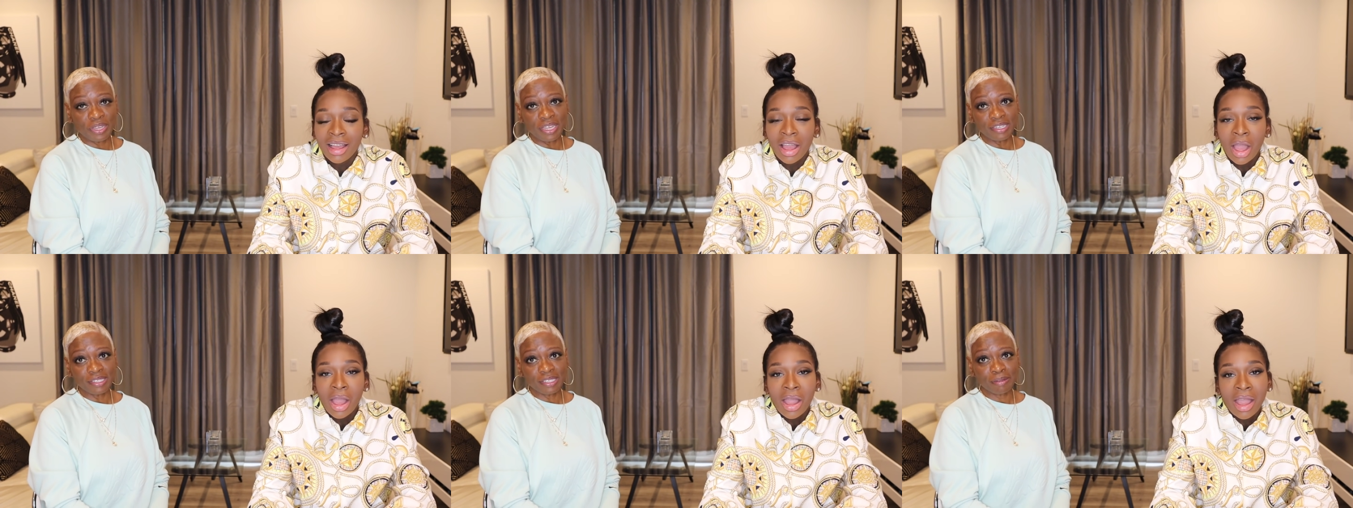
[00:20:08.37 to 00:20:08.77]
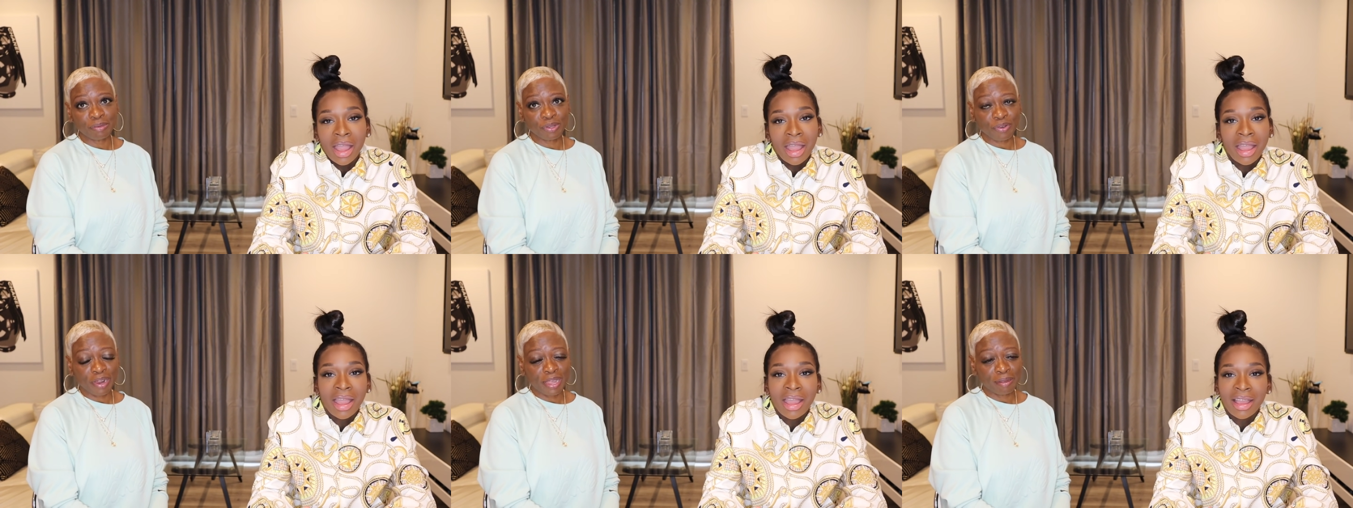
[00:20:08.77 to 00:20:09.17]
Speaker 1: can
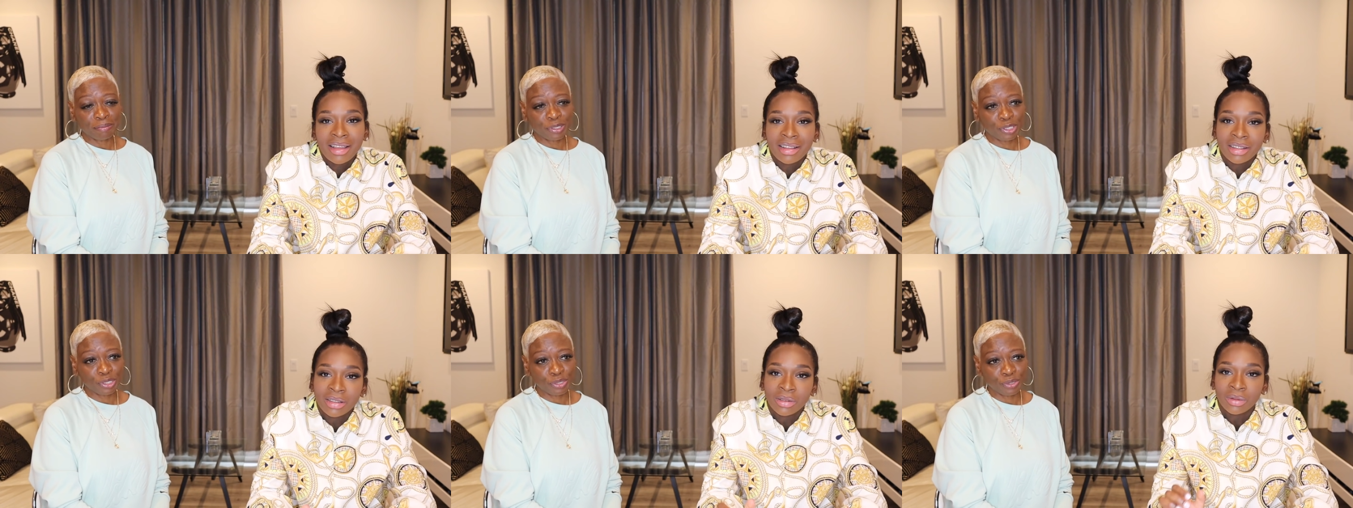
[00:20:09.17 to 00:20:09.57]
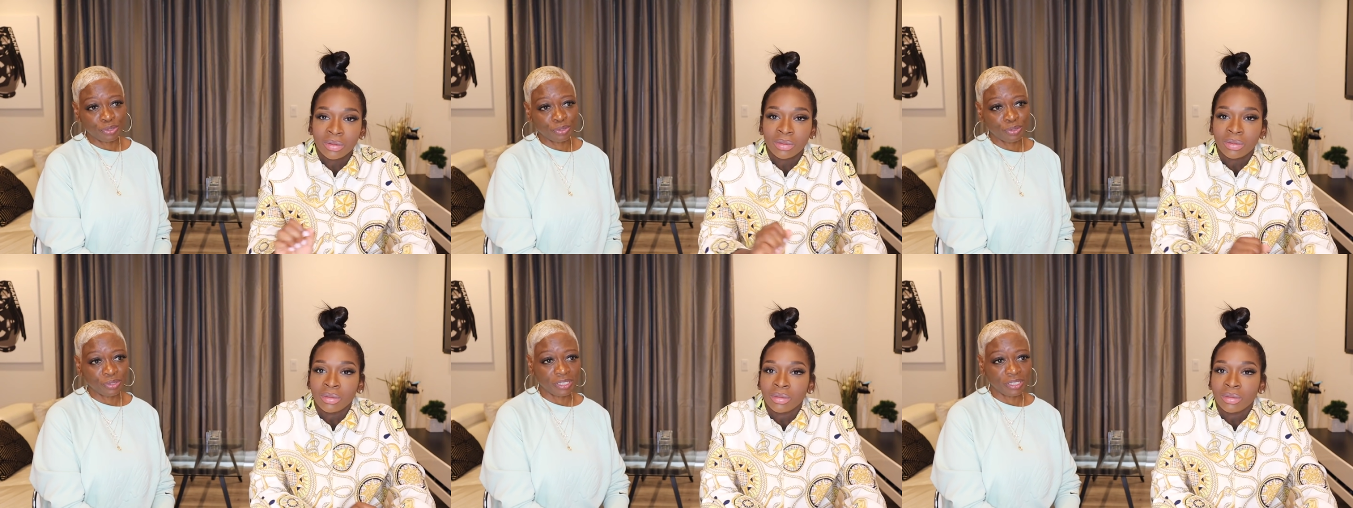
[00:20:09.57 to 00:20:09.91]
subscribe to